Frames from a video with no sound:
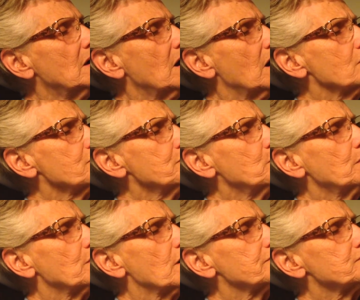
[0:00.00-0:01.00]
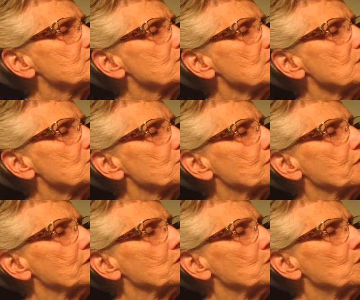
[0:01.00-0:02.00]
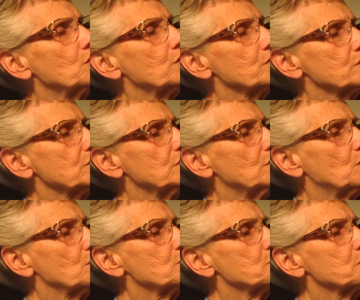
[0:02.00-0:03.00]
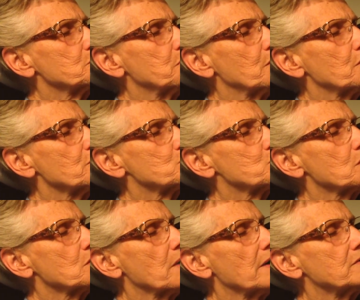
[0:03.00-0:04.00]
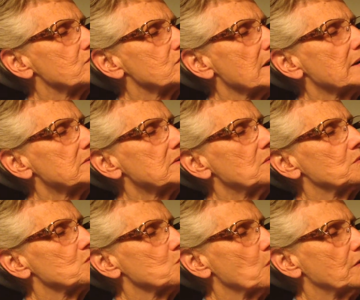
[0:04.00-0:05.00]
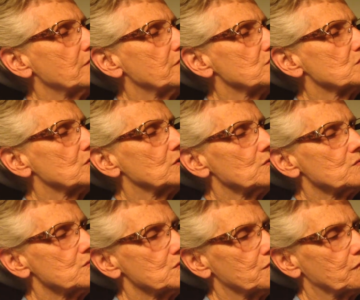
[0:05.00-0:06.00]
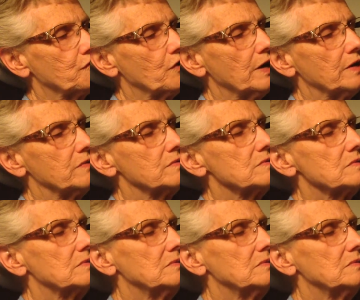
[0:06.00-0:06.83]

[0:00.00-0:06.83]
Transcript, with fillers: Arthur went off to see his friend Horse. Horse was part of the Trick Riders Act and was one of his closest friends.